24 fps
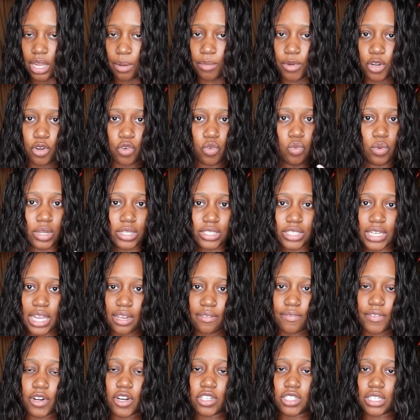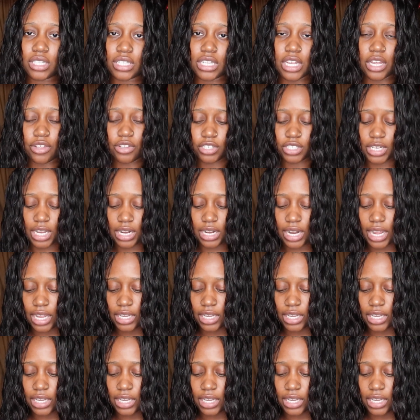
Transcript: I'm gonna do one side first and the other side